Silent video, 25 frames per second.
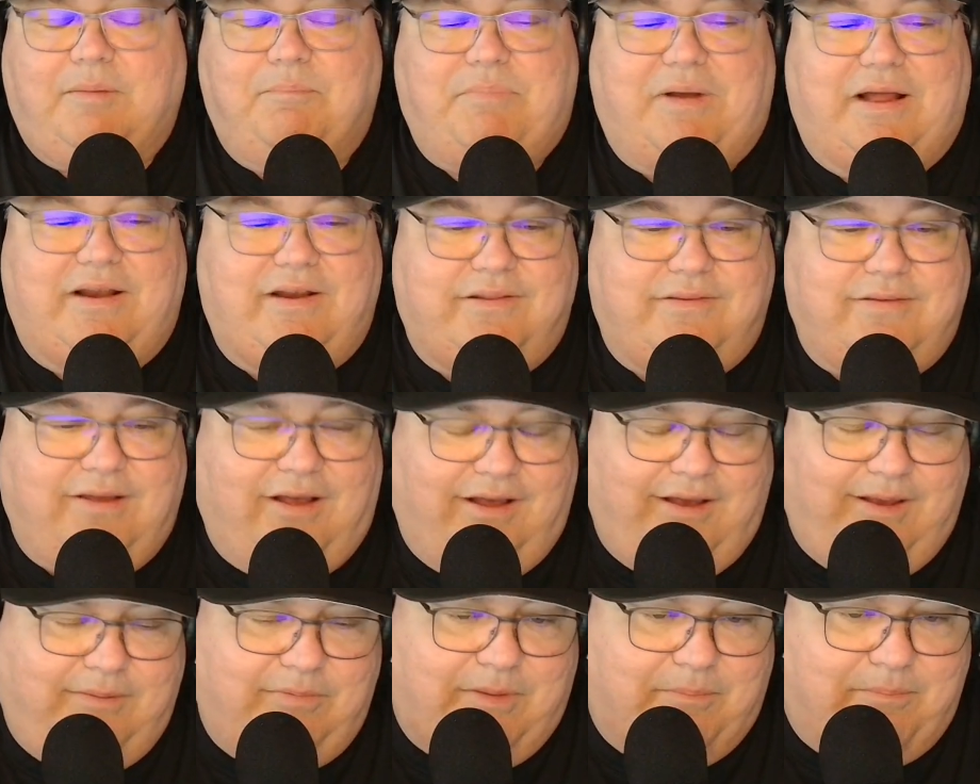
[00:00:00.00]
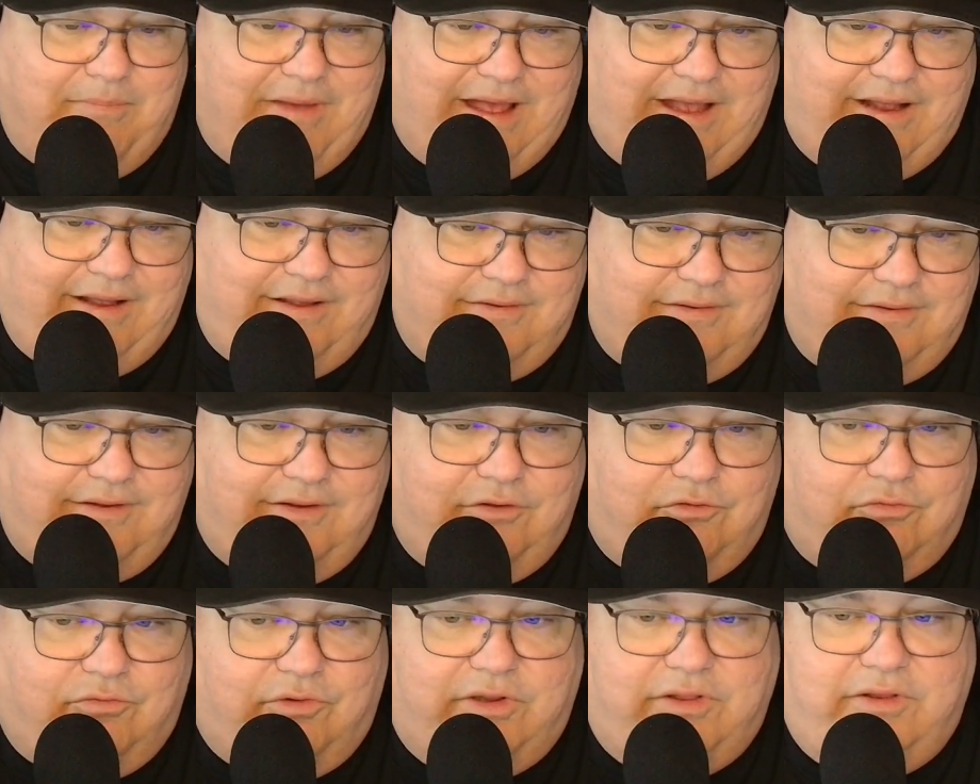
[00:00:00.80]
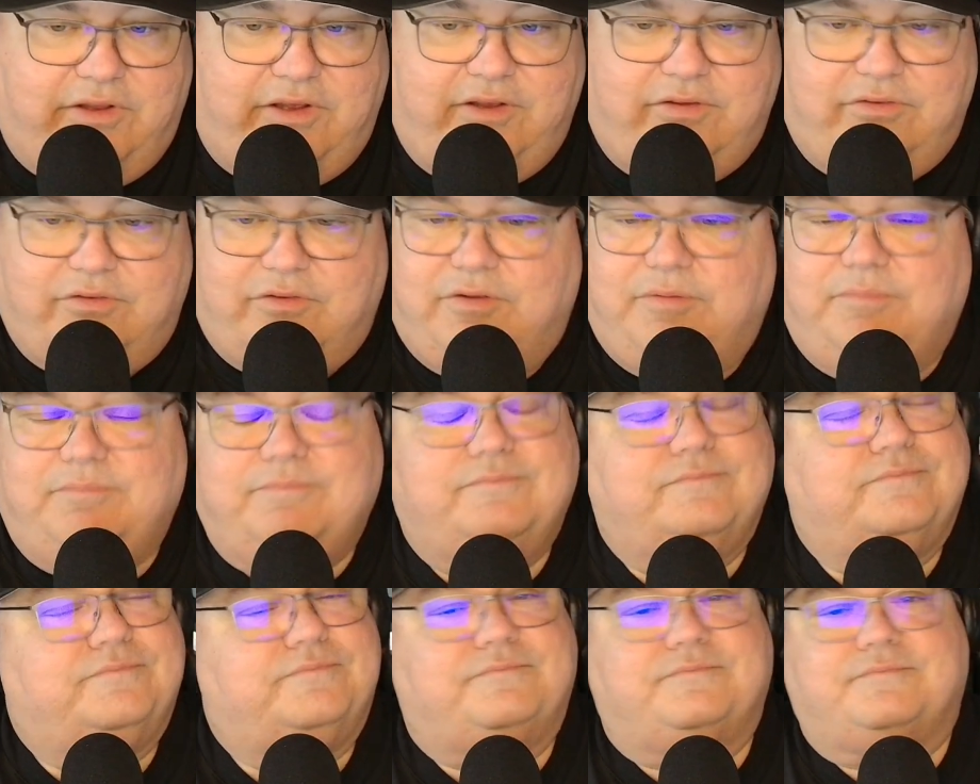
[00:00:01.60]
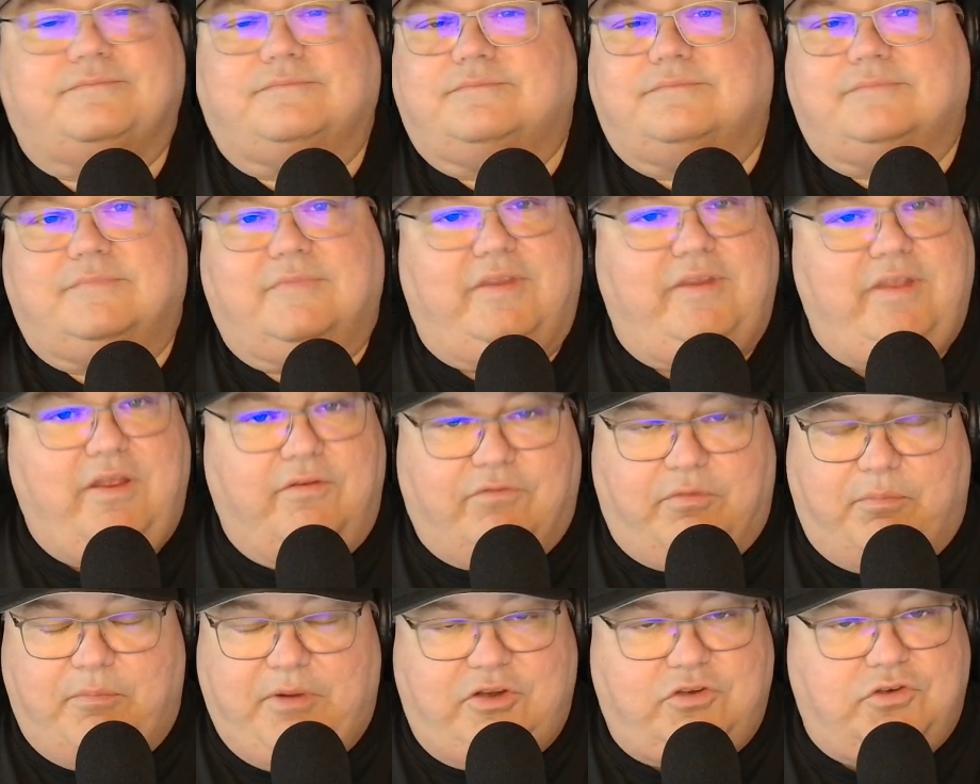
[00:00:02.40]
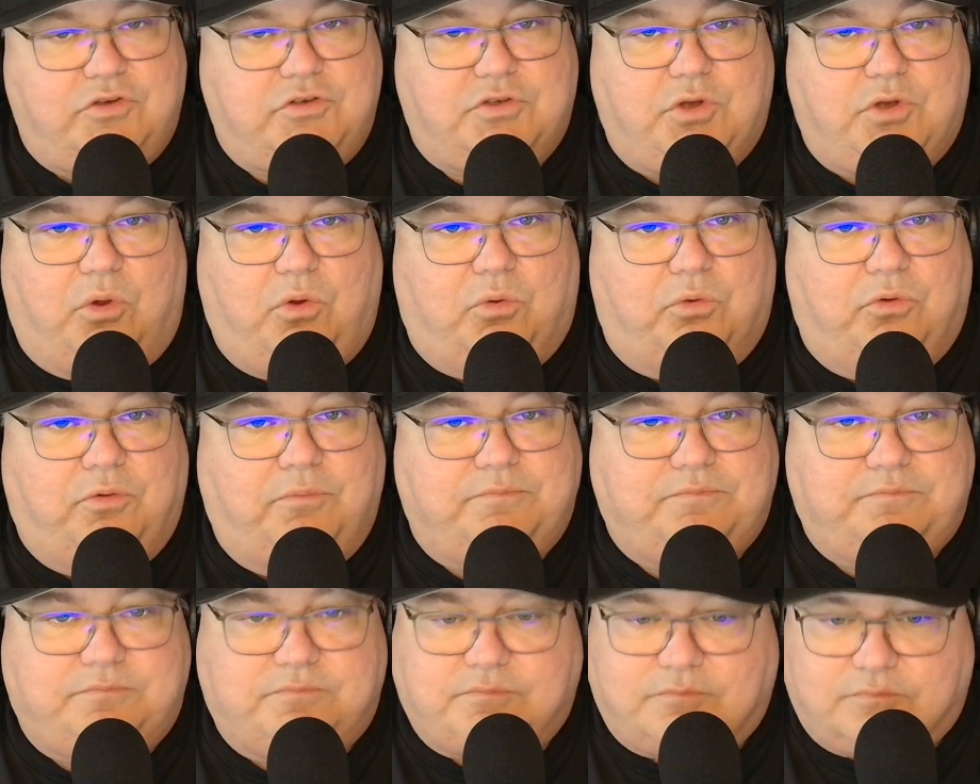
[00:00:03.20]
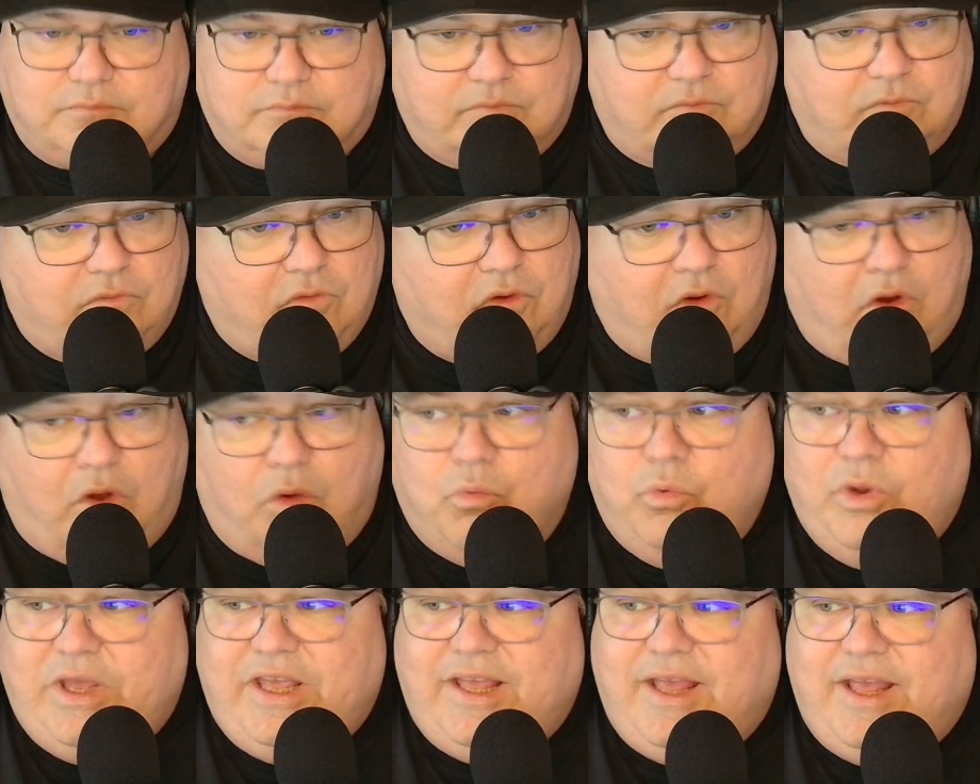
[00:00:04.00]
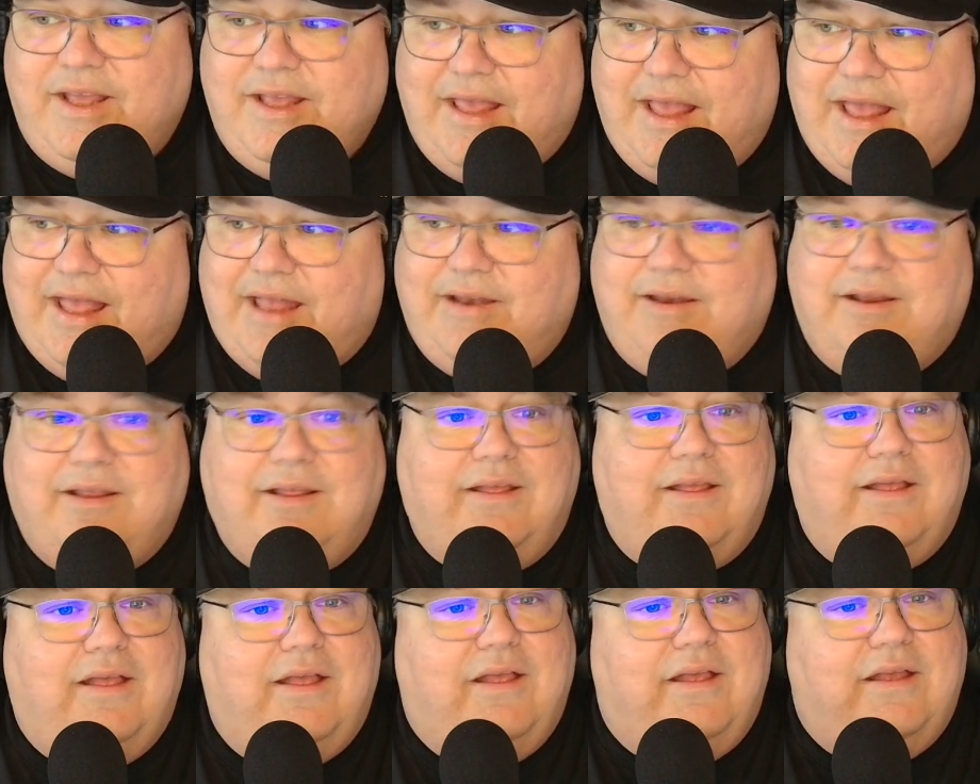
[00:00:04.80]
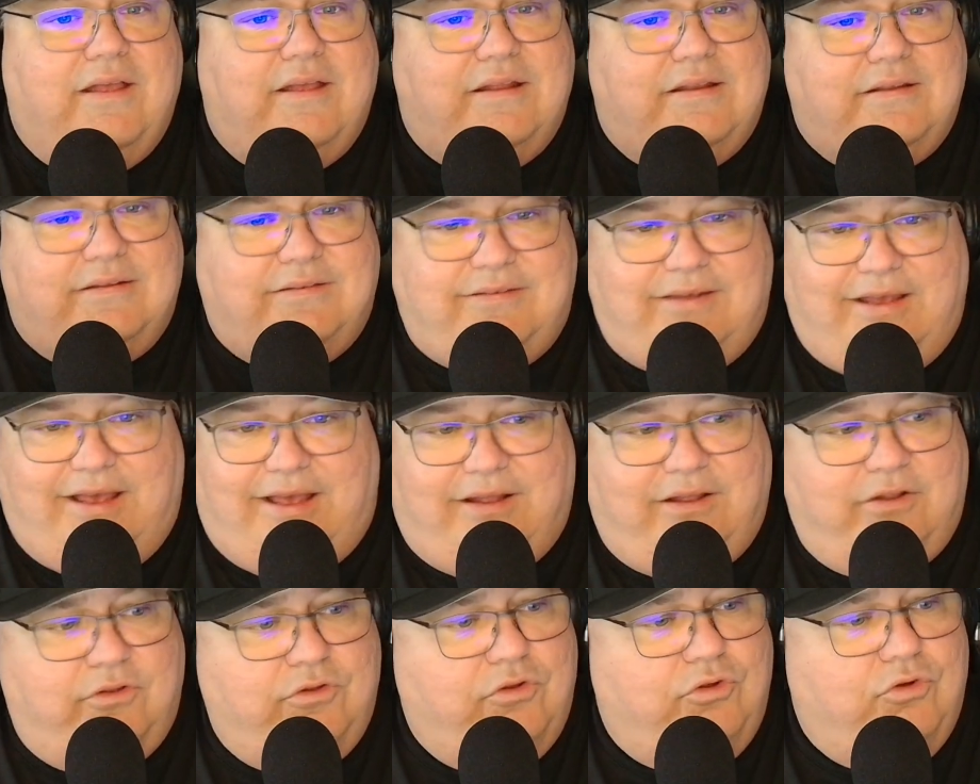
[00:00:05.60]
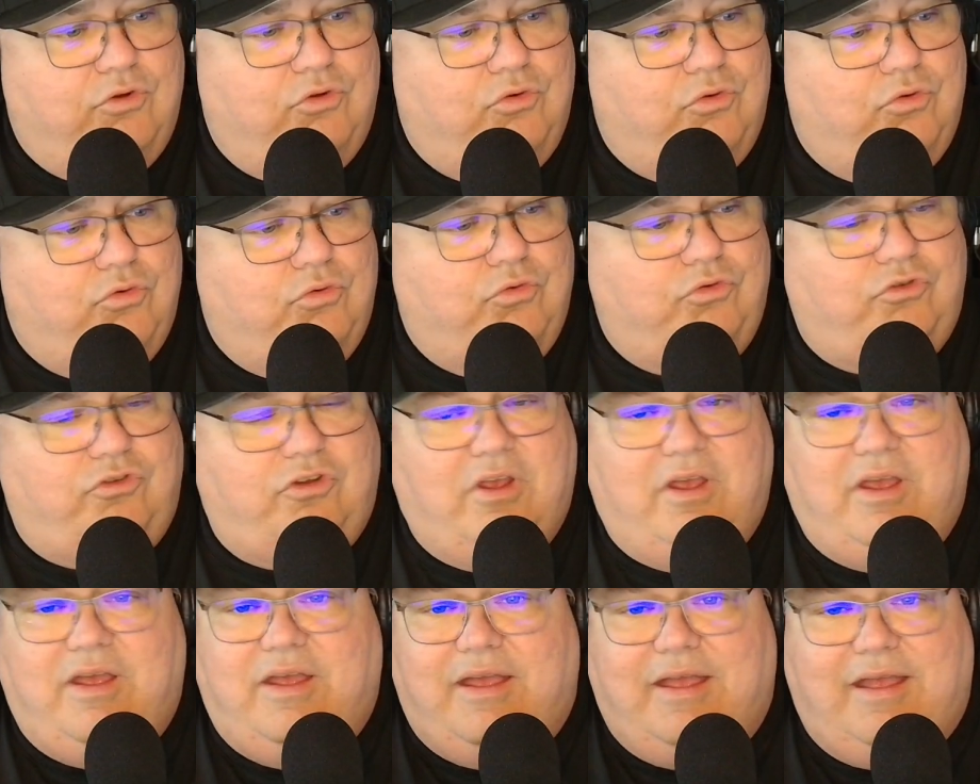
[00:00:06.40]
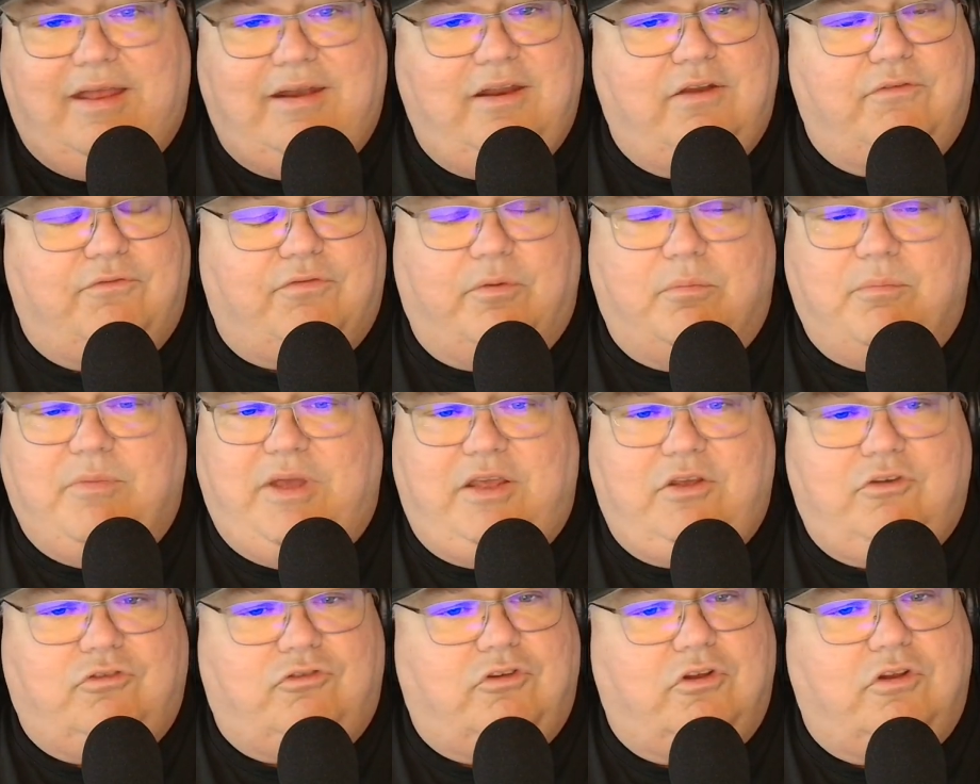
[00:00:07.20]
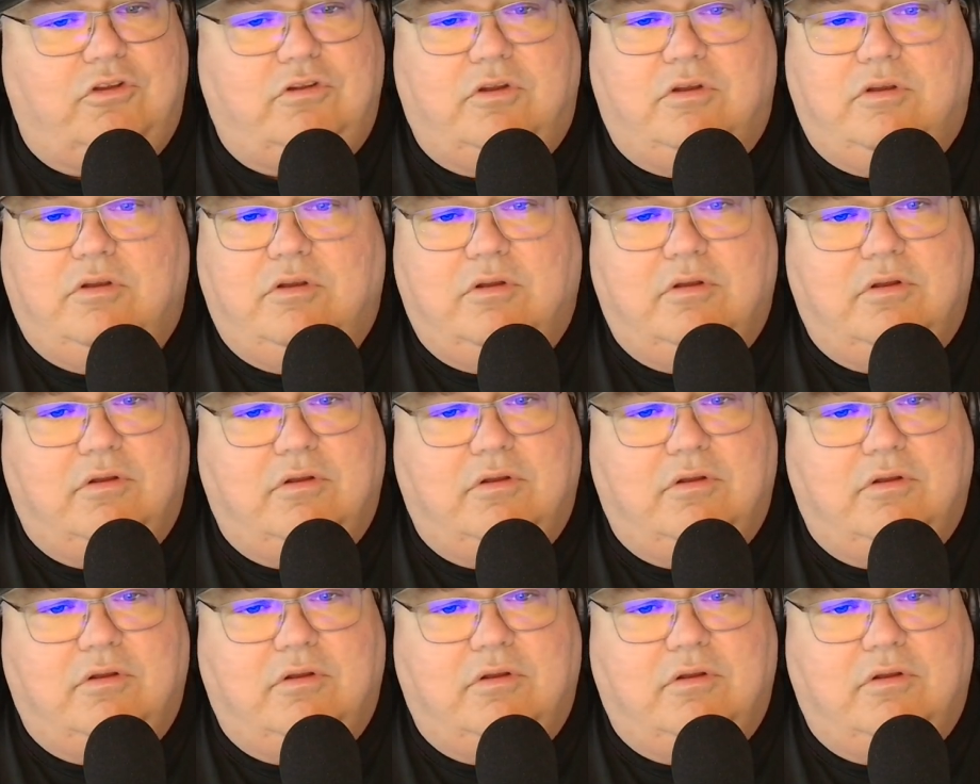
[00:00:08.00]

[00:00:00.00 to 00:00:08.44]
By the time the magazine's released, the information's old. We can get tech news and information